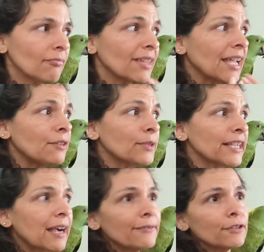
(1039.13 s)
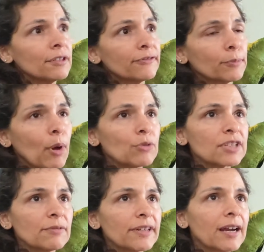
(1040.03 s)
can recover, if her bones
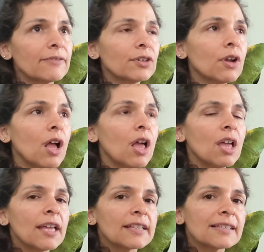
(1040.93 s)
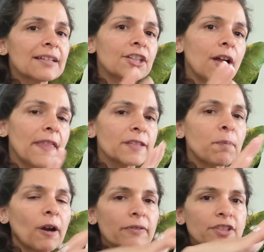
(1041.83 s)
can recover, so that, you know, that's
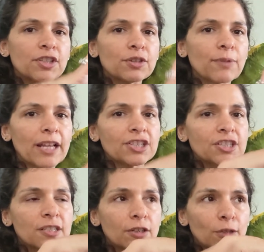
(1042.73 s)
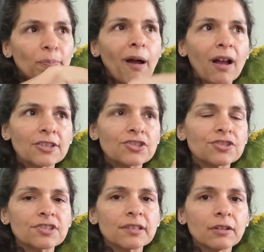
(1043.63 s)
part of it too, right? Her
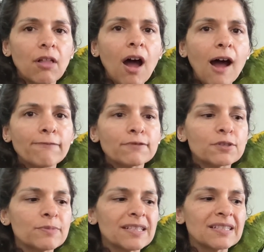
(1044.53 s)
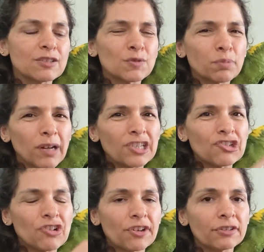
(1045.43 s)
posture's a little off, which means there's
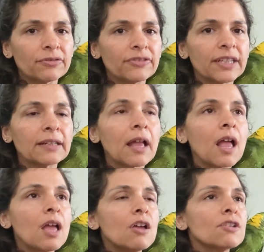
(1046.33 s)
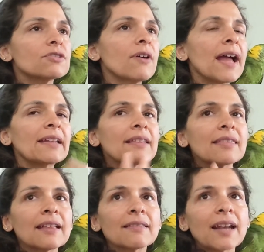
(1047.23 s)
pressure on her feet. So
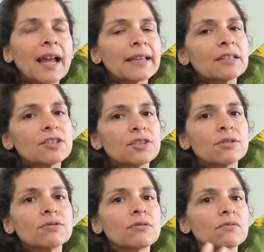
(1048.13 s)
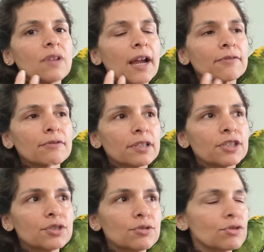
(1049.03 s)
anything that I can do, I
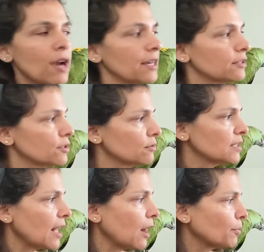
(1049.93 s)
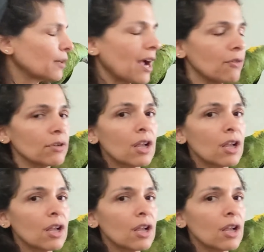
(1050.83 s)
really do try to do to help her out.